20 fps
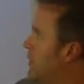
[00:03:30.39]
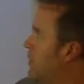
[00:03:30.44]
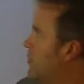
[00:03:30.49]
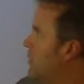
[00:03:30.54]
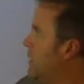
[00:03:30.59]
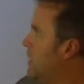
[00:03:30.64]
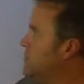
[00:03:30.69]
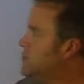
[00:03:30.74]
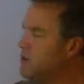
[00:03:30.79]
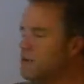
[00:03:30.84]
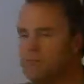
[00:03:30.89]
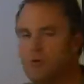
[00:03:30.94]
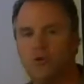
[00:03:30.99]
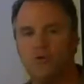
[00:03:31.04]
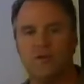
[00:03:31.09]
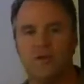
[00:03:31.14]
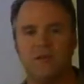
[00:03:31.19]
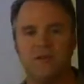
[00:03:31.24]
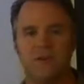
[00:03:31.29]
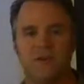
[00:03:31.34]
Okay, Jim,
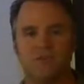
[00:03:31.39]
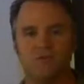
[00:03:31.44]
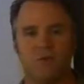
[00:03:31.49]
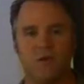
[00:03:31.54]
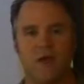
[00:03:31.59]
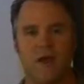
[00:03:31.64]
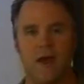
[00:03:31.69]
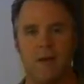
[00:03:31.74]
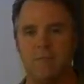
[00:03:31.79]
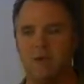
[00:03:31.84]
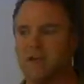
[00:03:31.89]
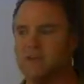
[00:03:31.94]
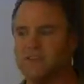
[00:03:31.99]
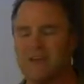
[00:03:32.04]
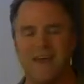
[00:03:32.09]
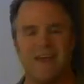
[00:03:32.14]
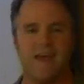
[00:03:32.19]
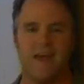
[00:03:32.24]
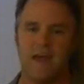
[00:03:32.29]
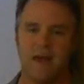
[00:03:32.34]
who did this rehab? Because
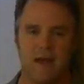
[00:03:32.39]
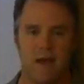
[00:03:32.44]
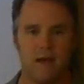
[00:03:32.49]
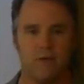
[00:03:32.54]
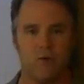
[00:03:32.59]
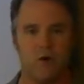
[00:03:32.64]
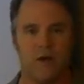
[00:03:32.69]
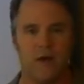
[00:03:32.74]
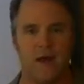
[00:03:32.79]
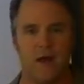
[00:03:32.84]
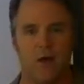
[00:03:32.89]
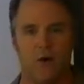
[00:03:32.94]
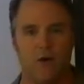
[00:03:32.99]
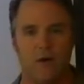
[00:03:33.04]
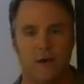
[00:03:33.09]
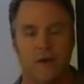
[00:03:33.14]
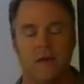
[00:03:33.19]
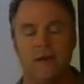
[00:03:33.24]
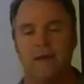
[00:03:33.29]
I can't hammer a nail.